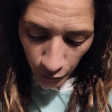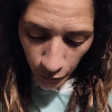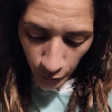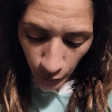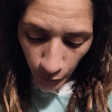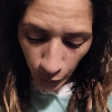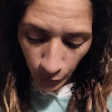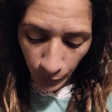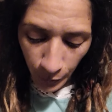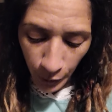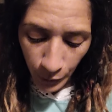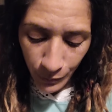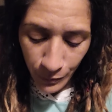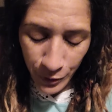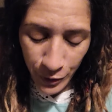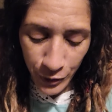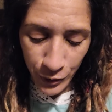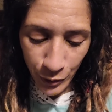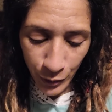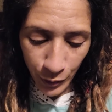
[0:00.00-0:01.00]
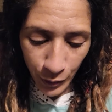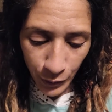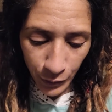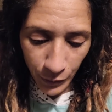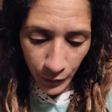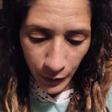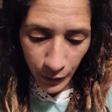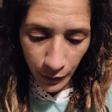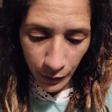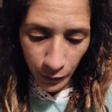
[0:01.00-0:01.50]
So we're going to be
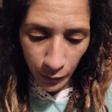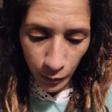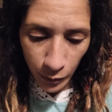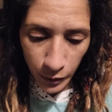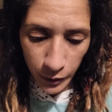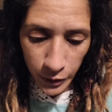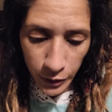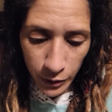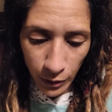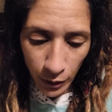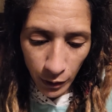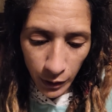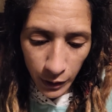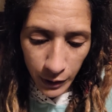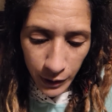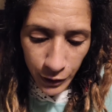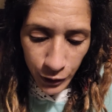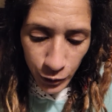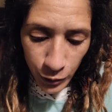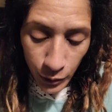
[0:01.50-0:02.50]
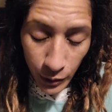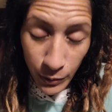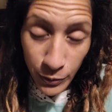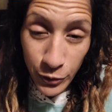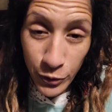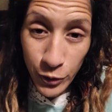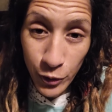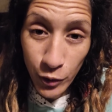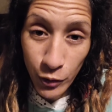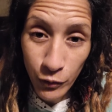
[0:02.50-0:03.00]
observing. The Lord is calling us to
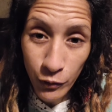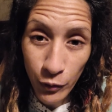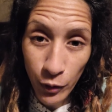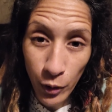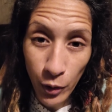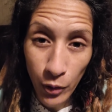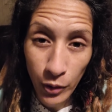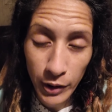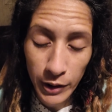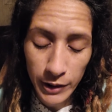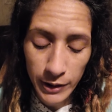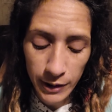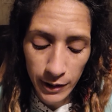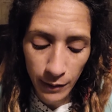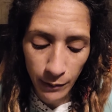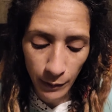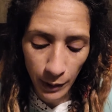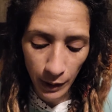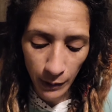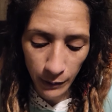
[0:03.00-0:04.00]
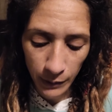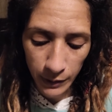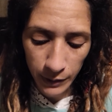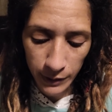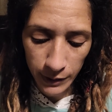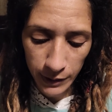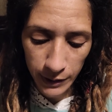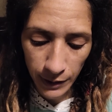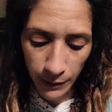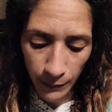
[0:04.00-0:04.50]
observe all his
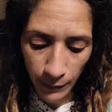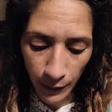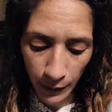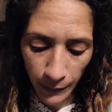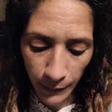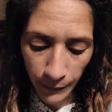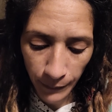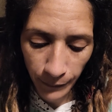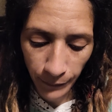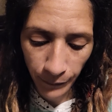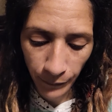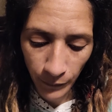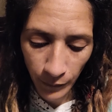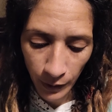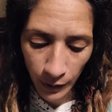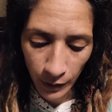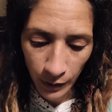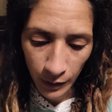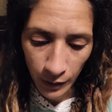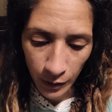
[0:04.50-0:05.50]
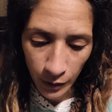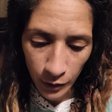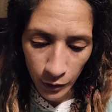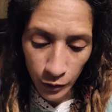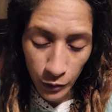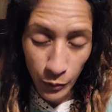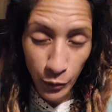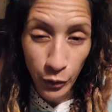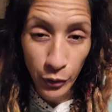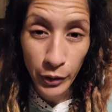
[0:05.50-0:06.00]
commandments, amen.
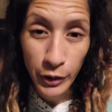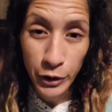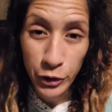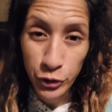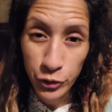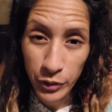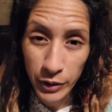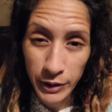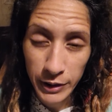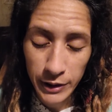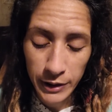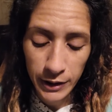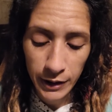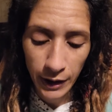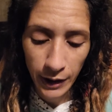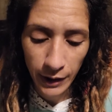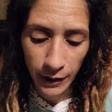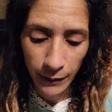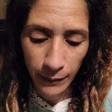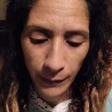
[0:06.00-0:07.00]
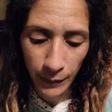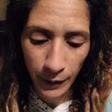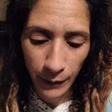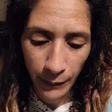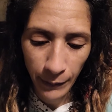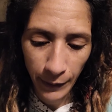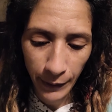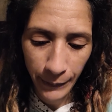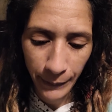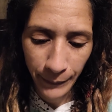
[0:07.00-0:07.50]
To put our trust in him,
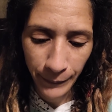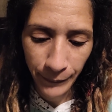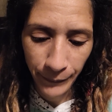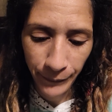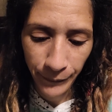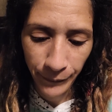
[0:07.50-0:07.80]
amen.